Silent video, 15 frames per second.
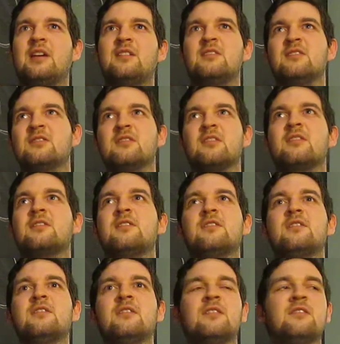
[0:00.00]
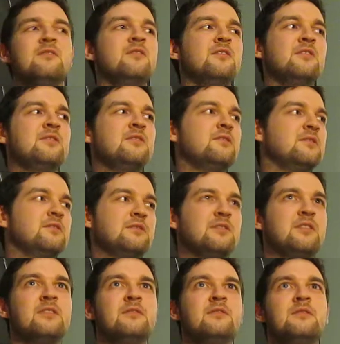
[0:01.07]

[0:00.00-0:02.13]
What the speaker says: there's nothing to do there.